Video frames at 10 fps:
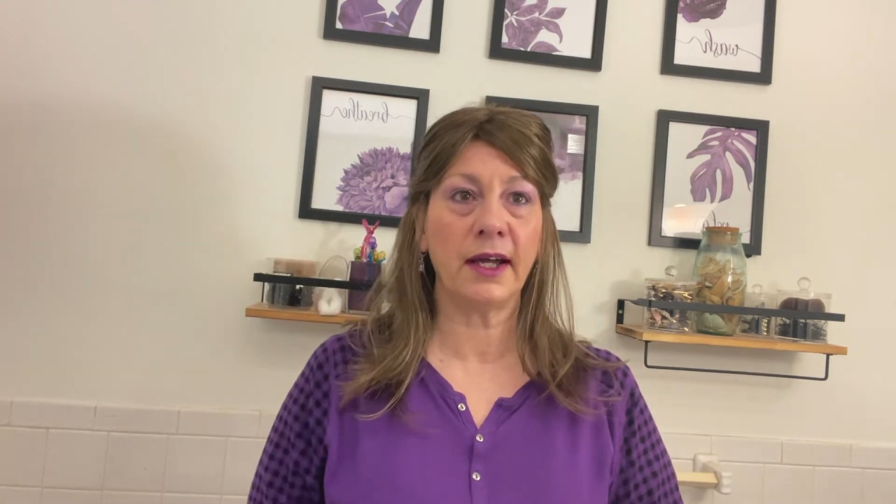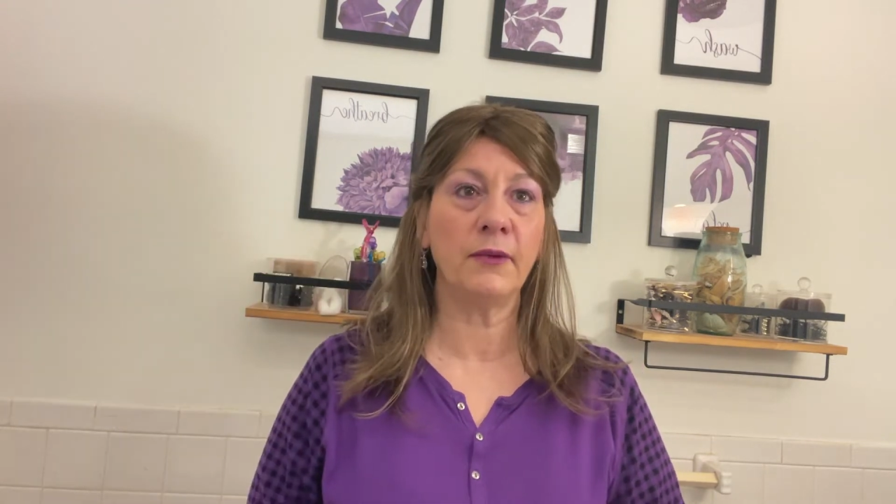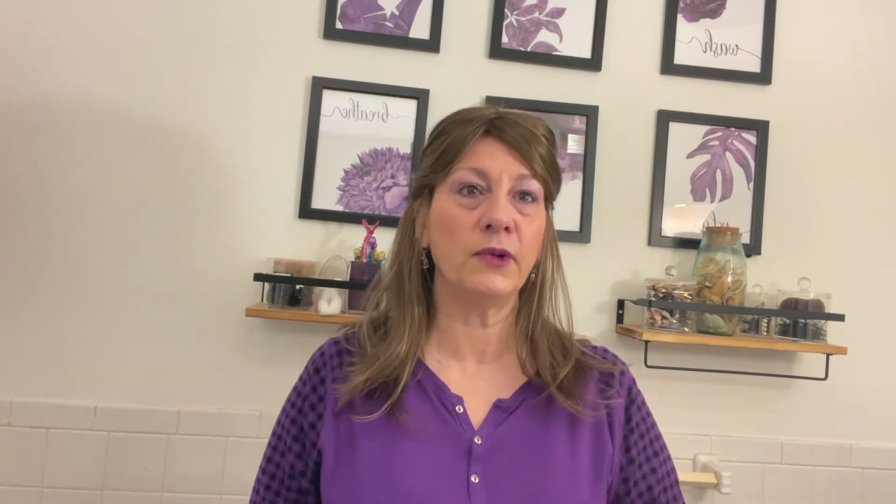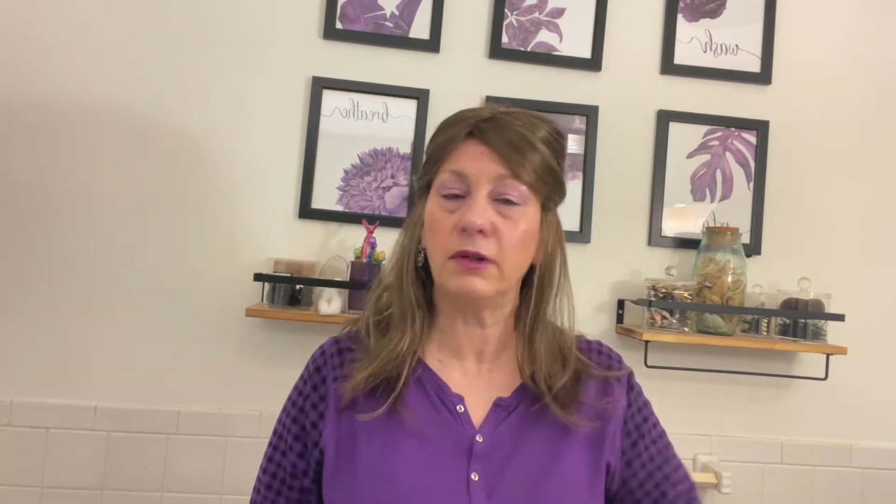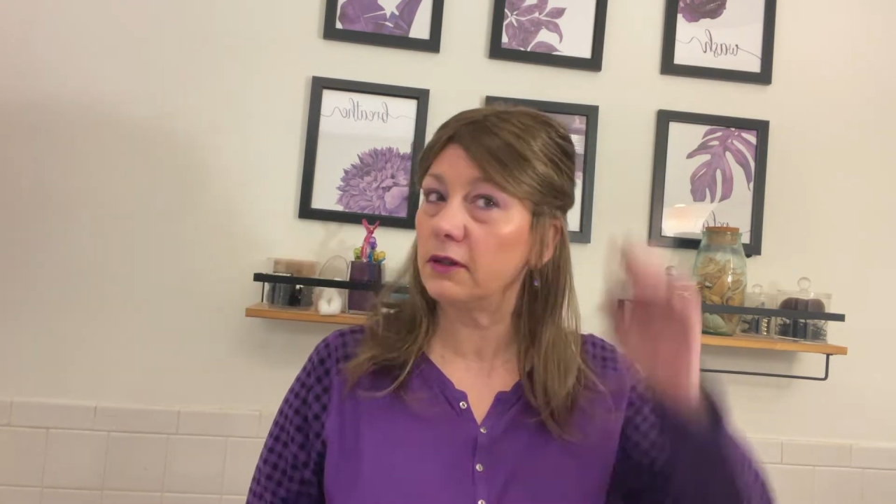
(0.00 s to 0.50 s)
I
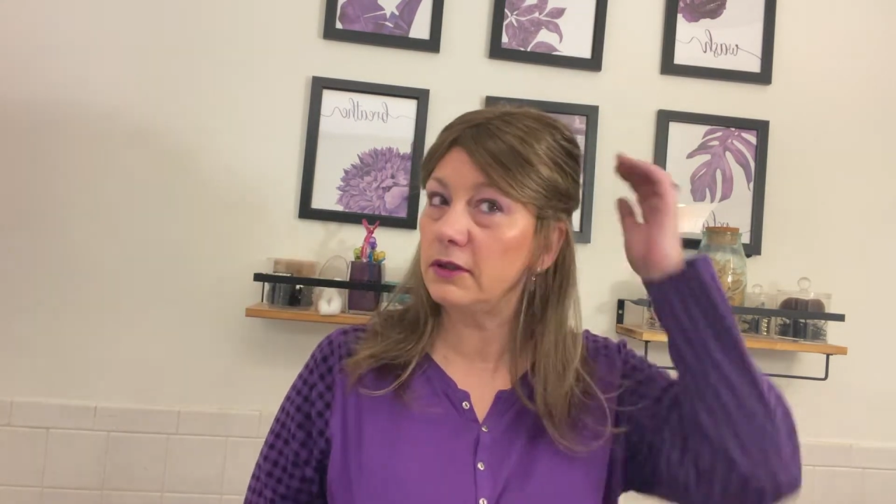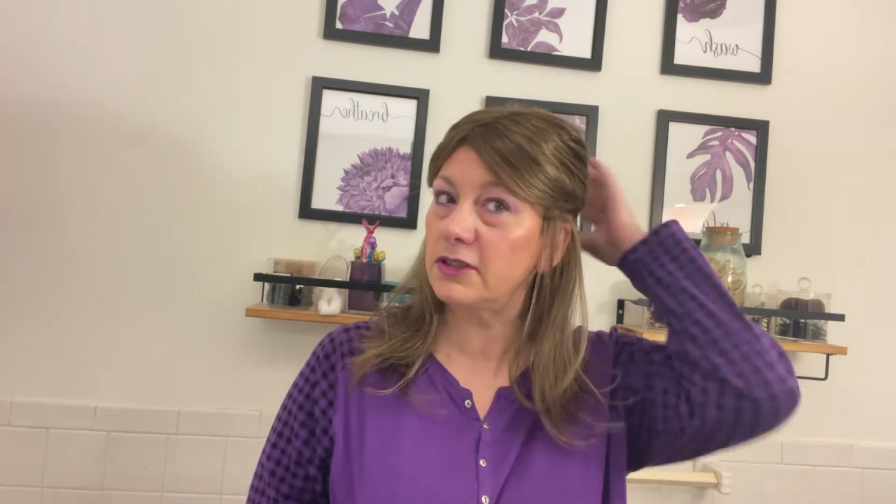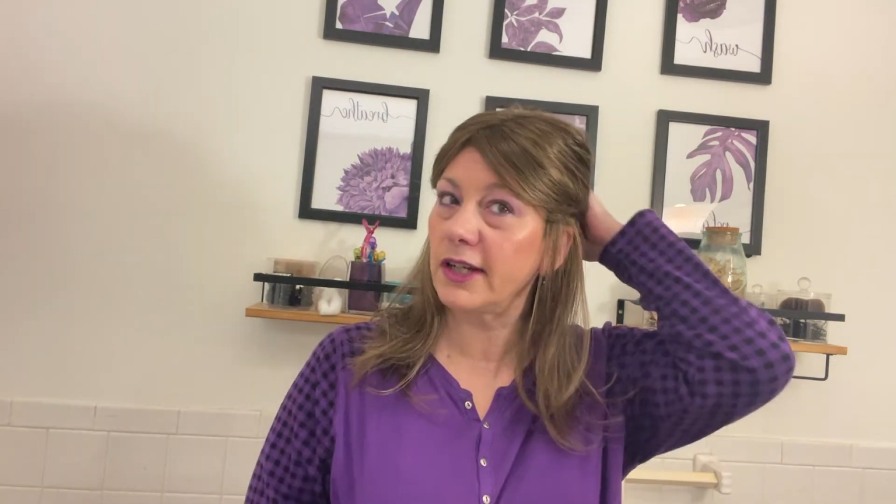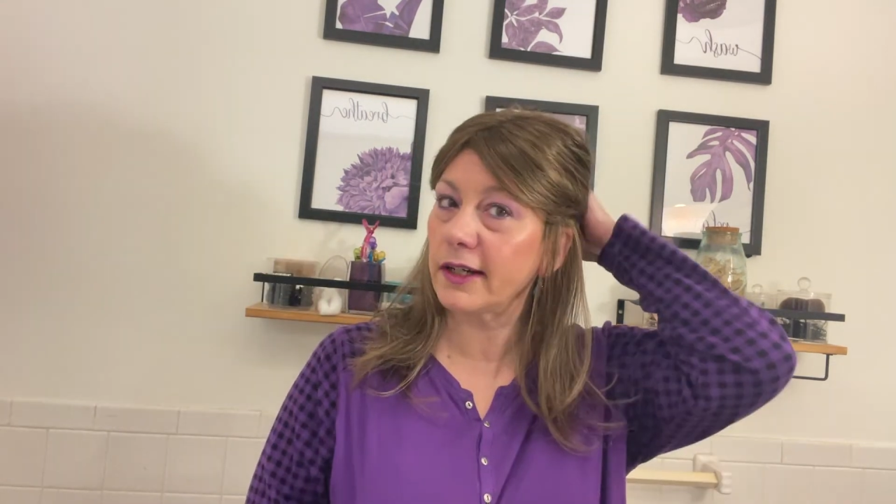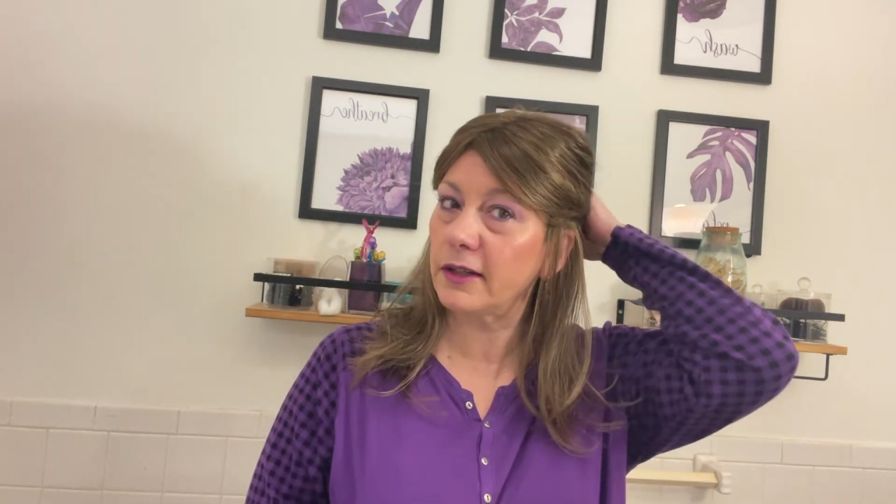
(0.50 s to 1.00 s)
will
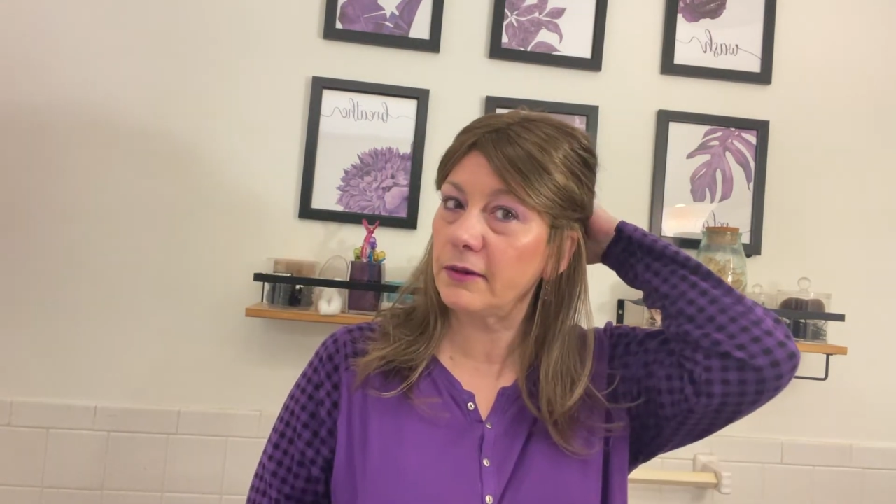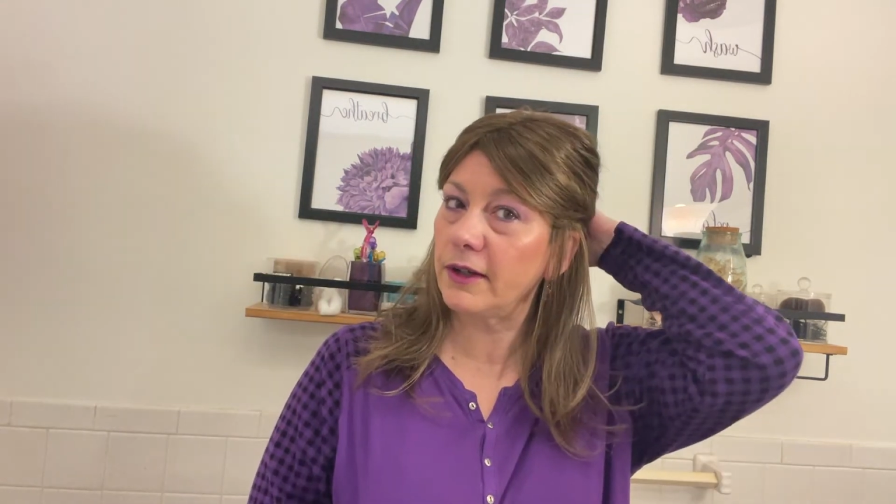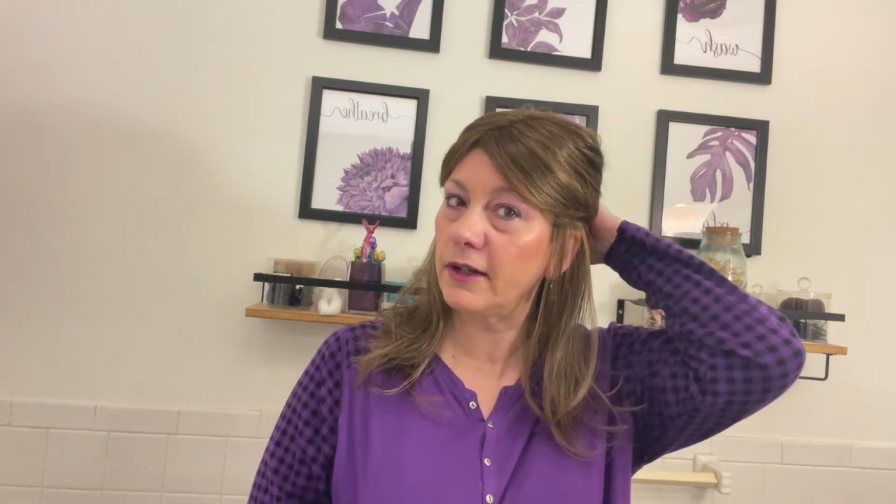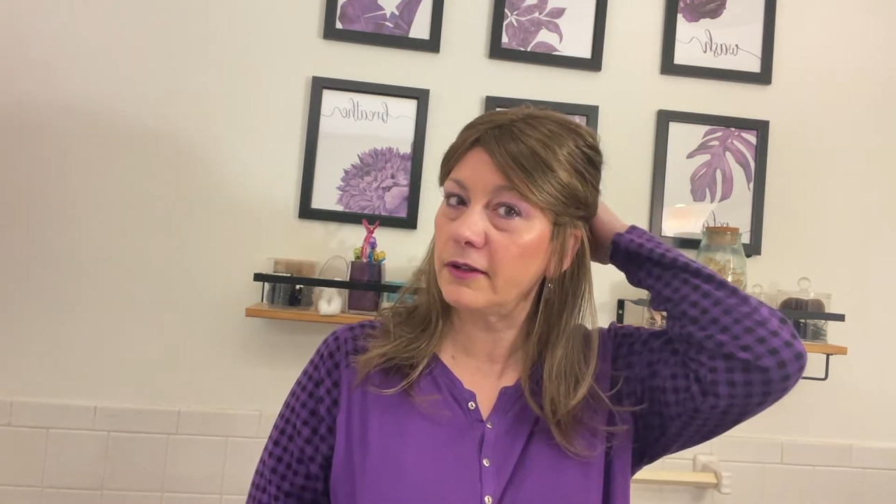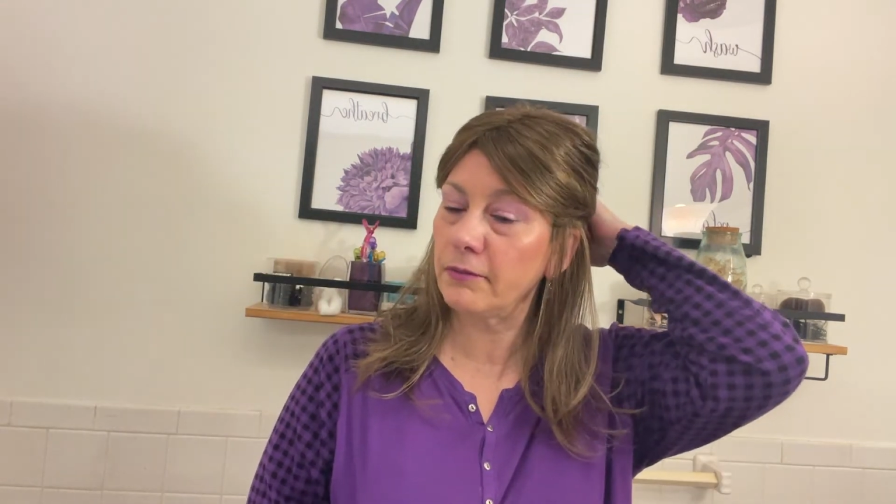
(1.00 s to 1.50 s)
check
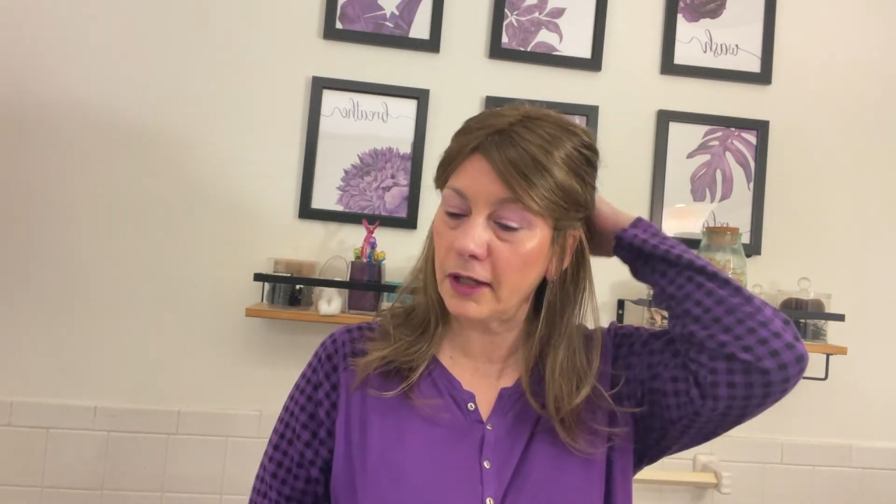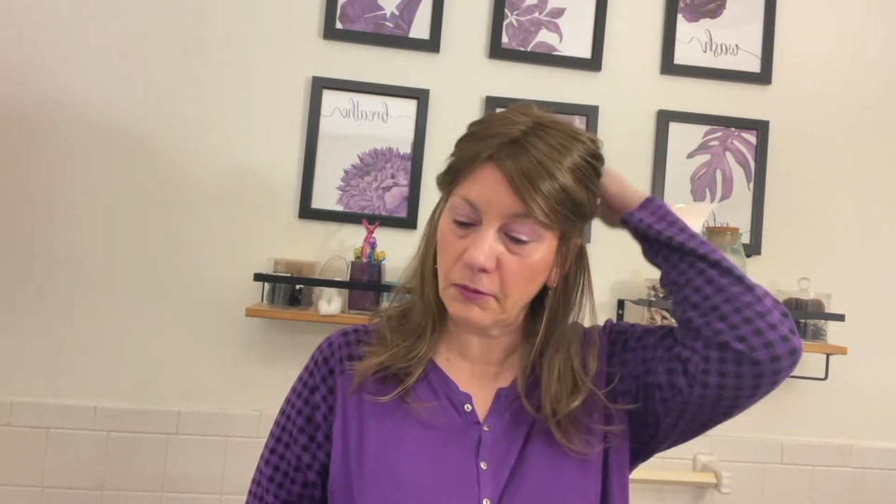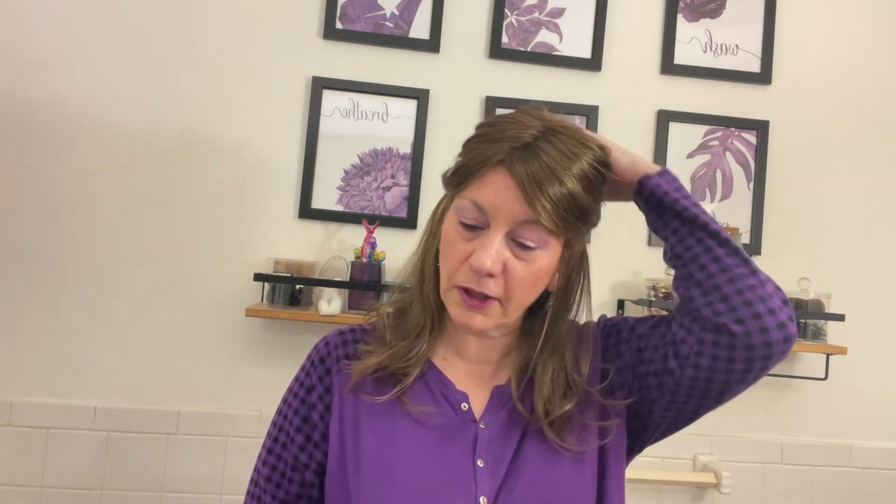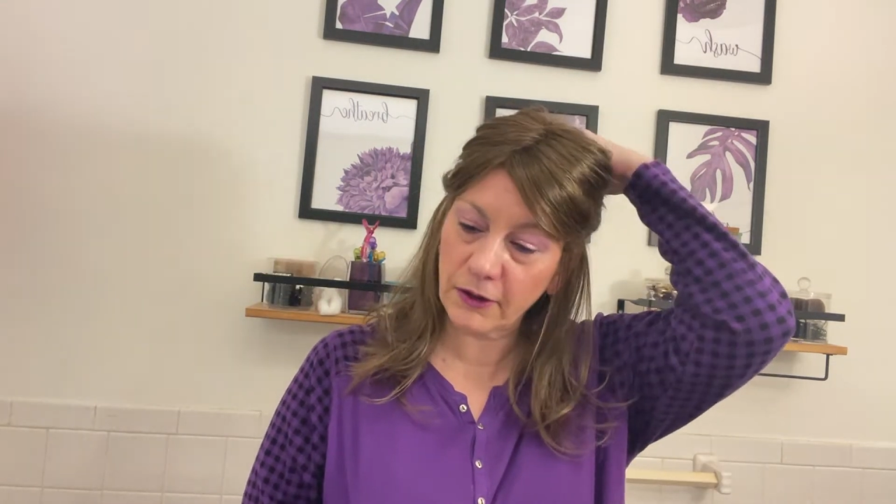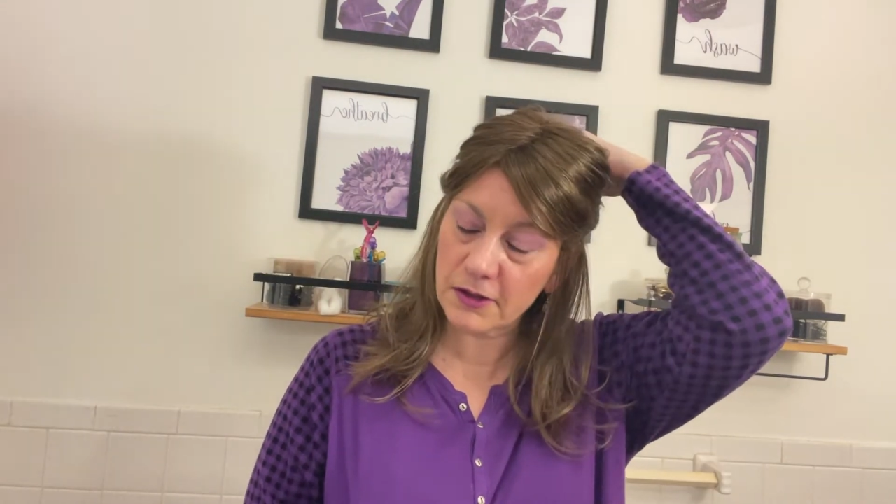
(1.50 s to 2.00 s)
my
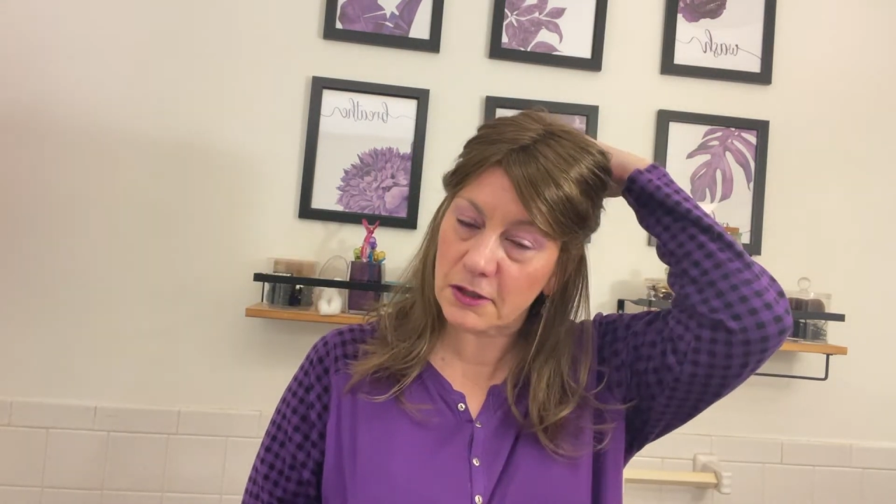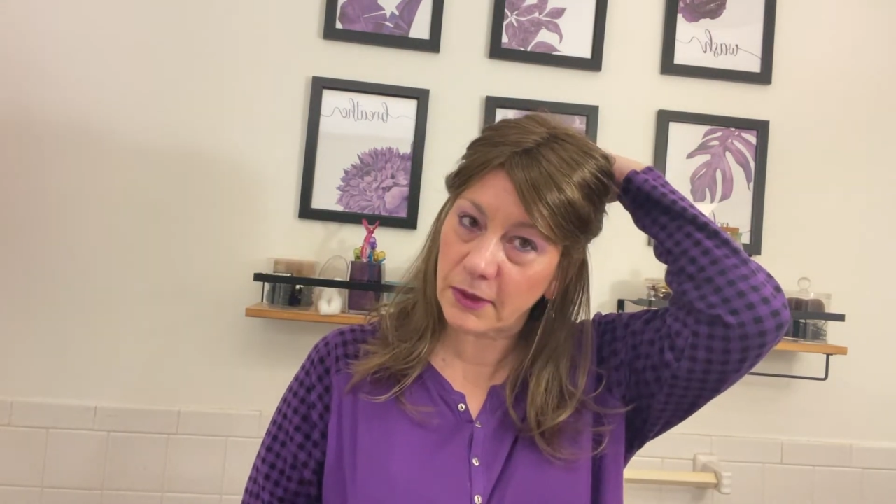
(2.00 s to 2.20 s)
mirror to